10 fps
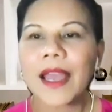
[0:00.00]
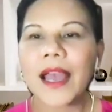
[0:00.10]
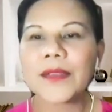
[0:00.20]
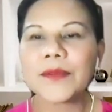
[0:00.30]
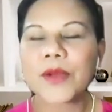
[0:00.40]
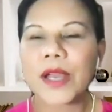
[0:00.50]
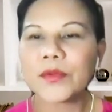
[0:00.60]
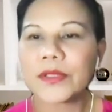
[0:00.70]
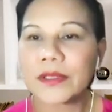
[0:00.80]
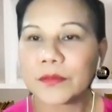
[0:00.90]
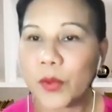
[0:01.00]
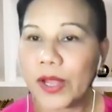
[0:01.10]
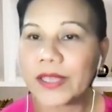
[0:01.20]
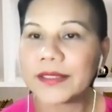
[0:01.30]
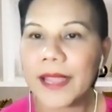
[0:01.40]
I would
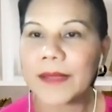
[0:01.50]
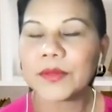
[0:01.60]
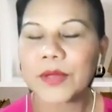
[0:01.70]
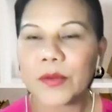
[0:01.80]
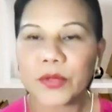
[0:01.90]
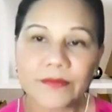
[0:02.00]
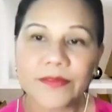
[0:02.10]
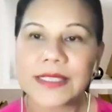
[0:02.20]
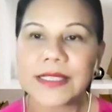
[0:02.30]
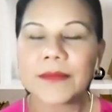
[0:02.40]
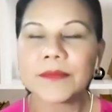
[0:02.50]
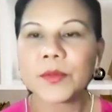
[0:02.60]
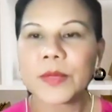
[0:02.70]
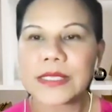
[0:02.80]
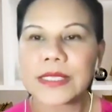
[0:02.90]
advise them
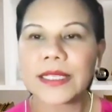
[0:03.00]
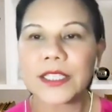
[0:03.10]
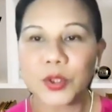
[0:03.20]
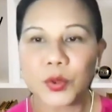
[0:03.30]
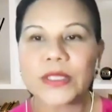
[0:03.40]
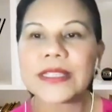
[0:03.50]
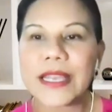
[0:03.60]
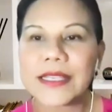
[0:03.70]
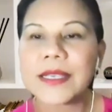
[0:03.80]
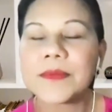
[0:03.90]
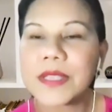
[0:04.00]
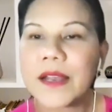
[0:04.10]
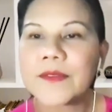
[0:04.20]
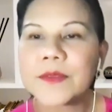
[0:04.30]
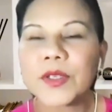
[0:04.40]
to basically do the test
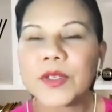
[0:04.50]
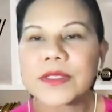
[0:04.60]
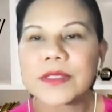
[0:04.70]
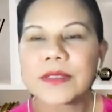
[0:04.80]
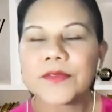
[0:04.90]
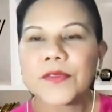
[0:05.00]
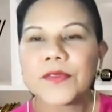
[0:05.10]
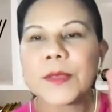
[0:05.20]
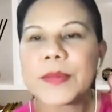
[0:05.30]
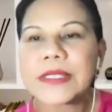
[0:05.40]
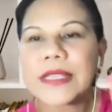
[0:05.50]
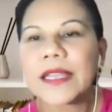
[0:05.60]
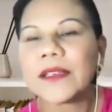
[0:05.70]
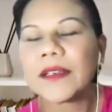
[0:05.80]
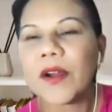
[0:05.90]
themselves, because
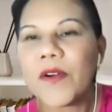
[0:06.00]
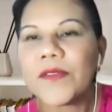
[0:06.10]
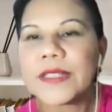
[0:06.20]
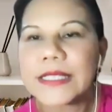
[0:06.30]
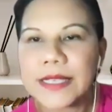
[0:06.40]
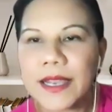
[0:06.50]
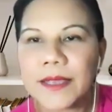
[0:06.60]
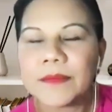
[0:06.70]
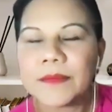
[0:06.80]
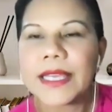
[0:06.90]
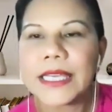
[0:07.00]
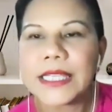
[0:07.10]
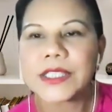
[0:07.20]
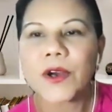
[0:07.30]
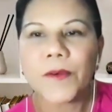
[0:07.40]
50% of the time,
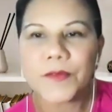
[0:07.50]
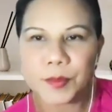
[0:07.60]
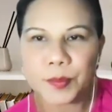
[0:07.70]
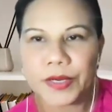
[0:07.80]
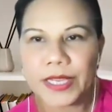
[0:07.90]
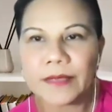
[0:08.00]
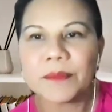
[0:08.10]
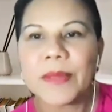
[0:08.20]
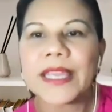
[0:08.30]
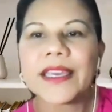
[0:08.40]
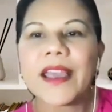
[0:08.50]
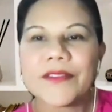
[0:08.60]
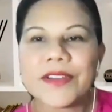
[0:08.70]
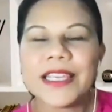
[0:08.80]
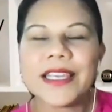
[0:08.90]
each offspring may
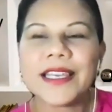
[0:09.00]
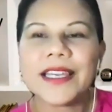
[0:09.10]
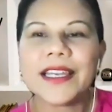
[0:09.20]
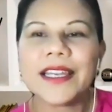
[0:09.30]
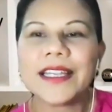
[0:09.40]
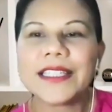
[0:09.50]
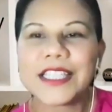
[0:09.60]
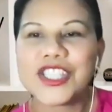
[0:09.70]
carry the